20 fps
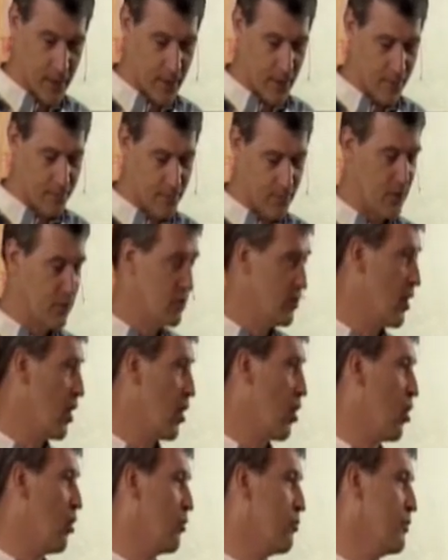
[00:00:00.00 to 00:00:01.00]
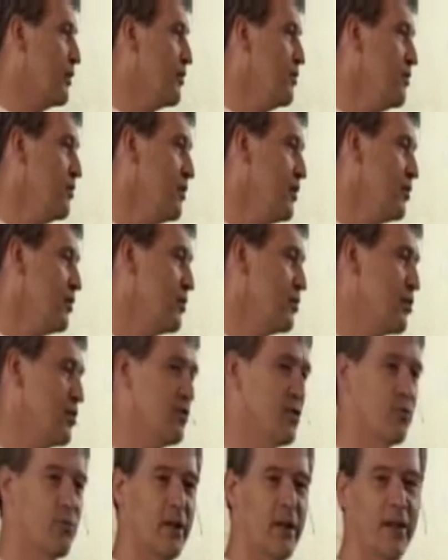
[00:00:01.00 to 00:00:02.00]
These are not all the reasons. These are
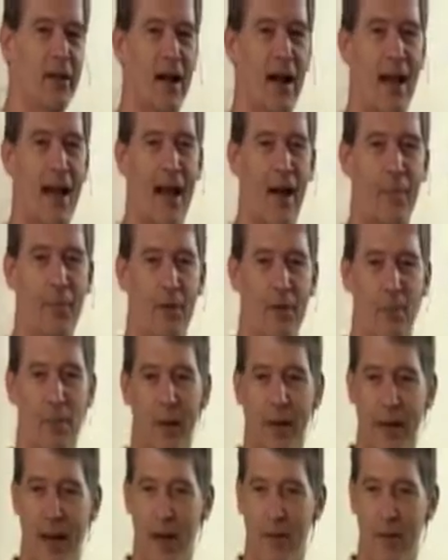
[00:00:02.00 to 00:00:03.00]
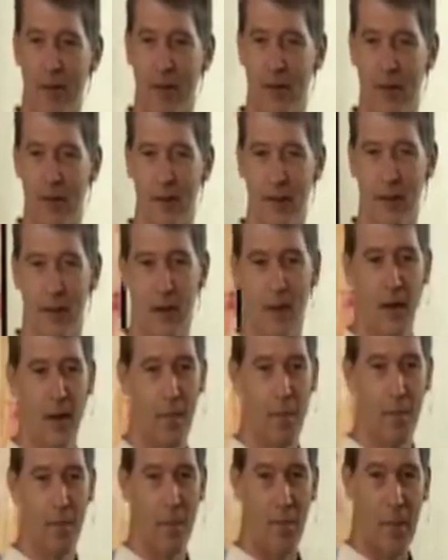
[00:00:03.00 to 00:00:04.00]
just three that I happen to pick out that I think
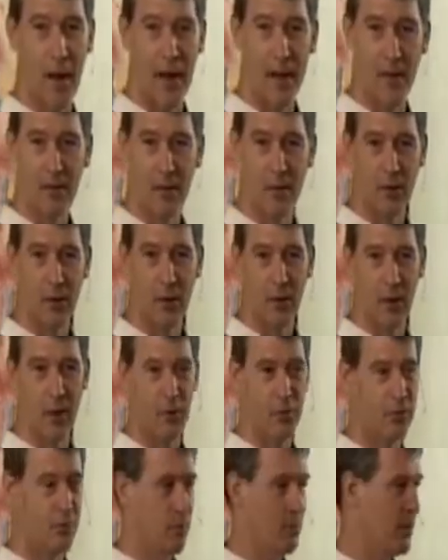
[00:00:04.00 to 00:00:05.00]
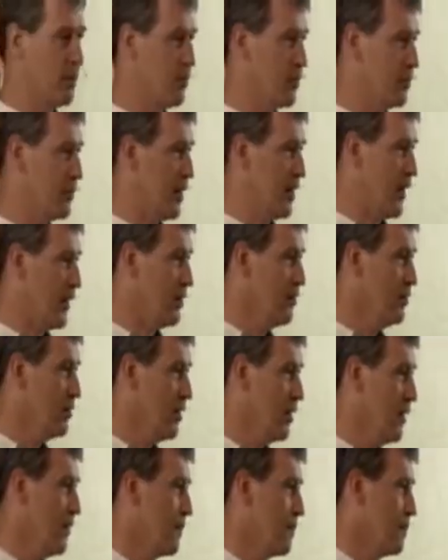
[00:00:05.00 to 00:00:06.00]
might go through people's heads.
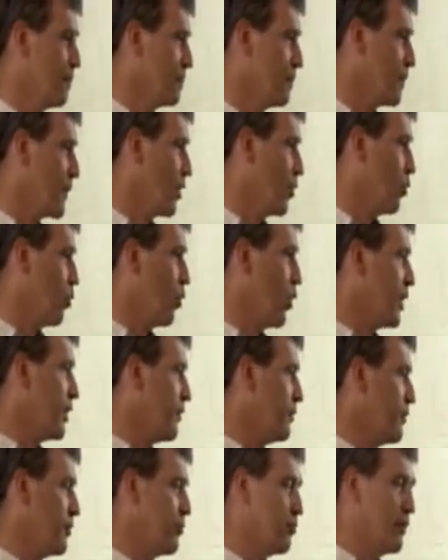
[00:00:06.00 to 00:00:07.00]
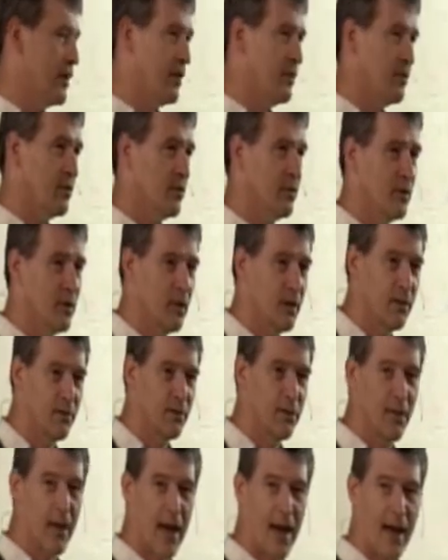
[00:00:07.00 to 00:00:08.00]
One of the reasons
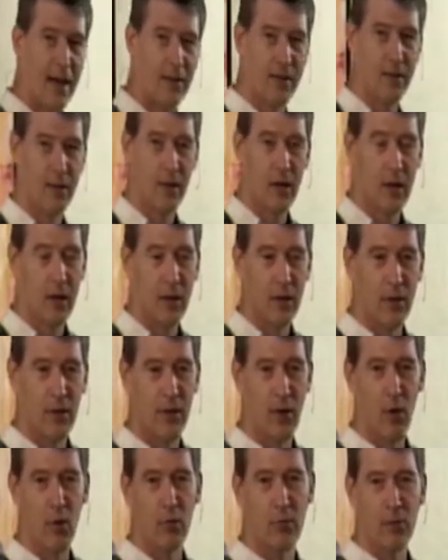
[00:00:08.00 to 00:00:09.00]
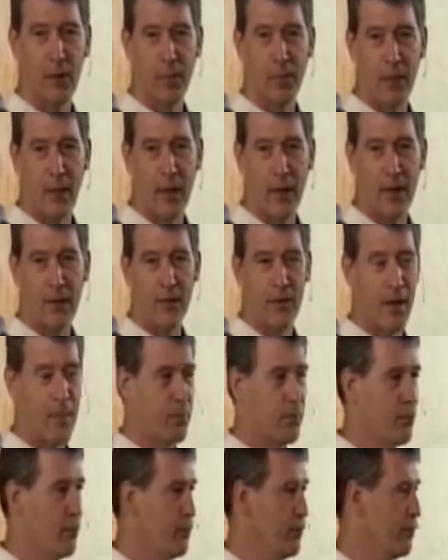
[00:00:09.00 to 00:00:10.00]
is that the only place that
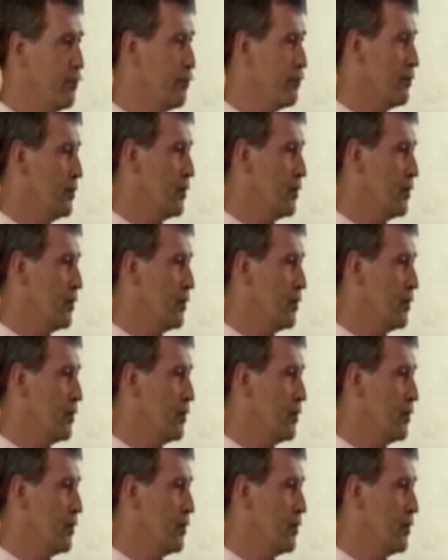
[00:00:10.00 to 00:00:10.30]
proof